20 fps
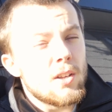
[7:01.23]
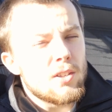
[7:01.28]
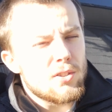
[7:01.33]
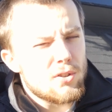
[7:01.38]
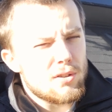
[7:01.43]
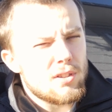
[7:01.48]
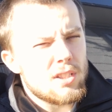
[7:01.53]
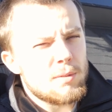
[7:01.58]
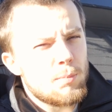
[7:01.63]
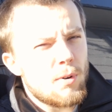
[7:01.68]
So
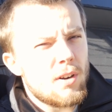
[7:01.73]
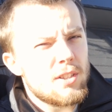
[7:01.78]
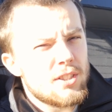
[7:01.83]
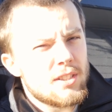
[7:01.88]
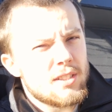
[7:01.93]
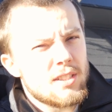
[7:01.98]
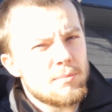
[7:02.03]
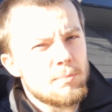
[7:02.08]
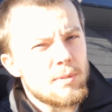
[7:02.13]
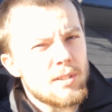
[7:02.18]
this
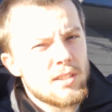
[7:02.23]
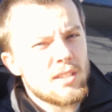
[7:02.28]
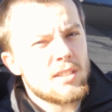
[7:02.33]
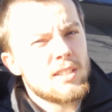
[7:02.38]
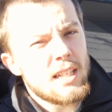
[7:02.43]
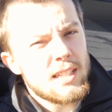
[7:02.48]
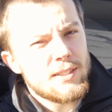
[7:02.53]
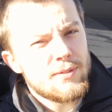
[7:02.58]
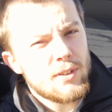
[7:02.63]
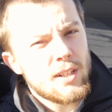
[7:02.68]
project has been
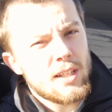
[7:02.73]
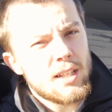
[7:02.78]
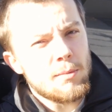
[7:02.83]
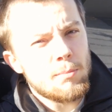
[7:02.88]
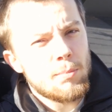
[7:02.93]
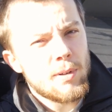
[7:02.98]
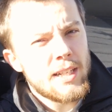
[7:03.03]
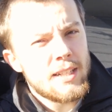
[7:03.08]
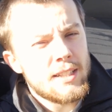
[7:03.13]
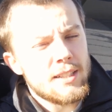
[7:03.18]
successfully
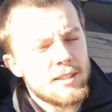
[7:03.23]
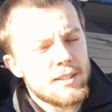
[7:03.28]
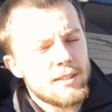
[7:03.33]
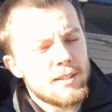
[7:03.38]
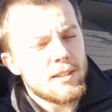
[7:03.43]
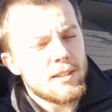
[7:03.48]
completed